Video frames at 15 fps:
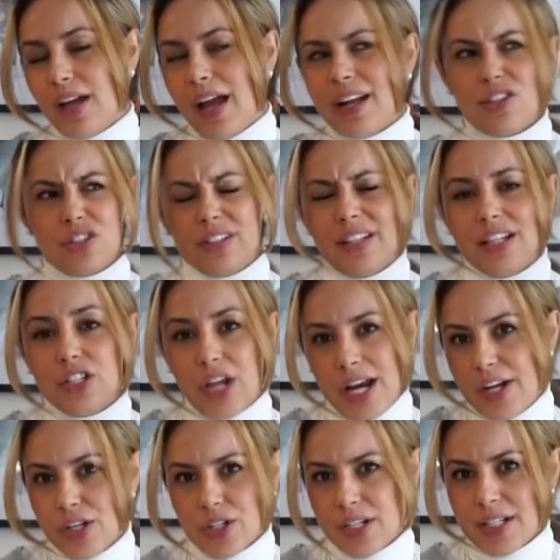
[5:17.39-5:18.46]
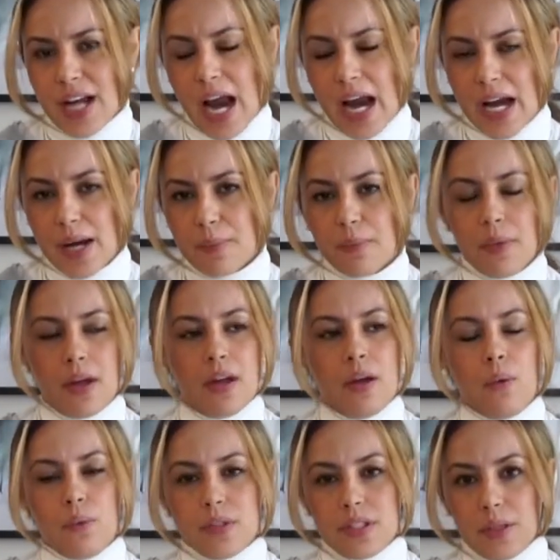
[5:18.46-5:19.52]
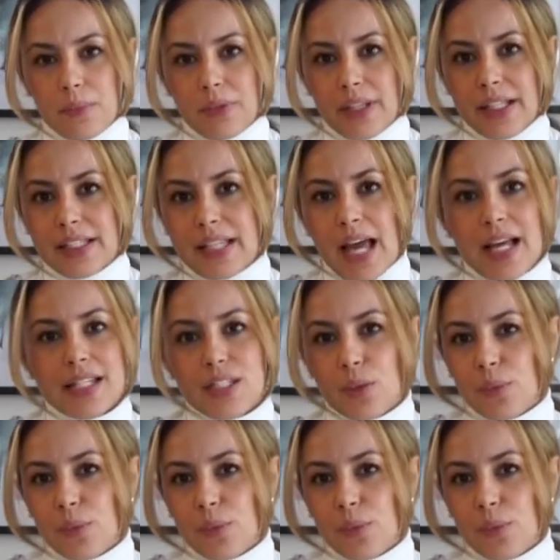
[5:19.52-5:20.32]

Actually, they changed the time or something like that.